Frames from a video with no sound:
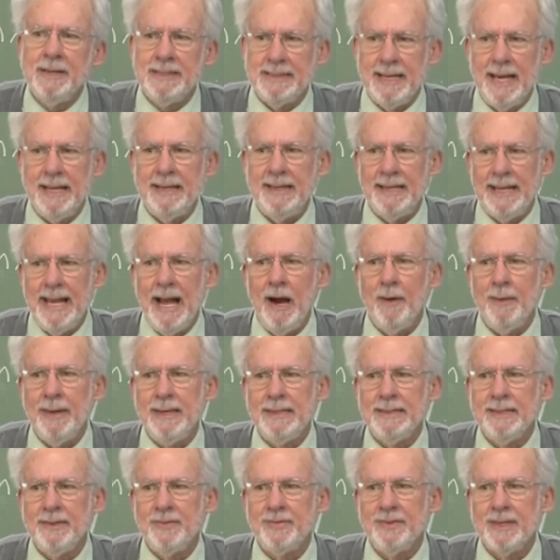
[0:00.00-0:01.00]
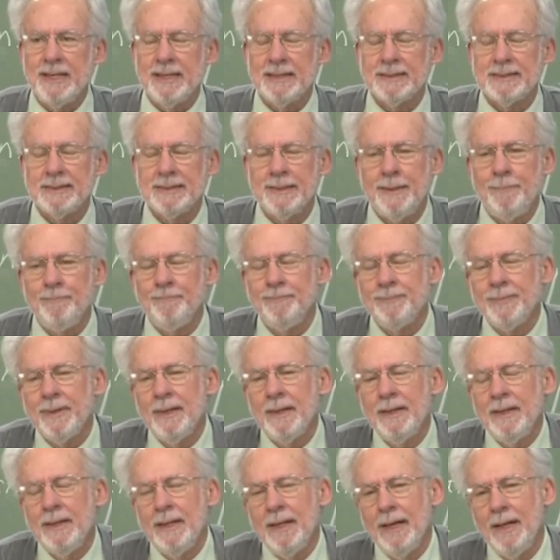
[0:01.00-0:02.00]
imitating how he did things.
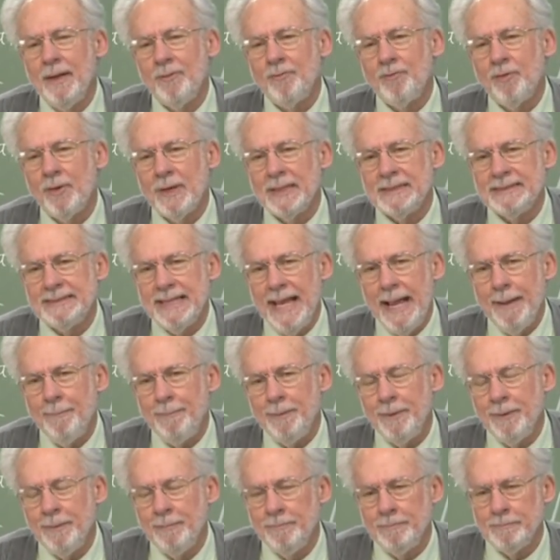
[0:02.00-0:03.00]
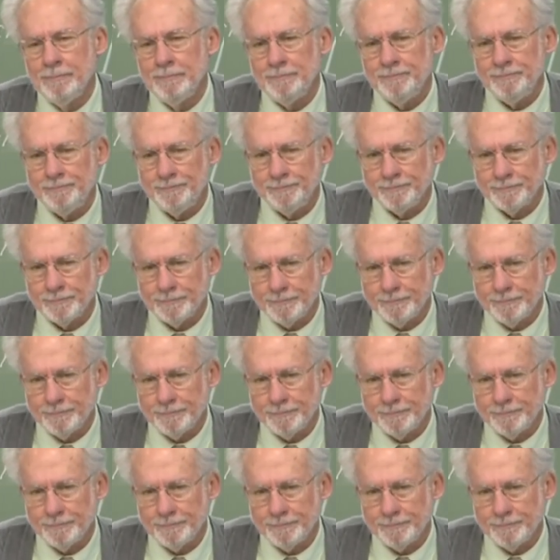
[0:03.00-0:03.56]
Uh, for example,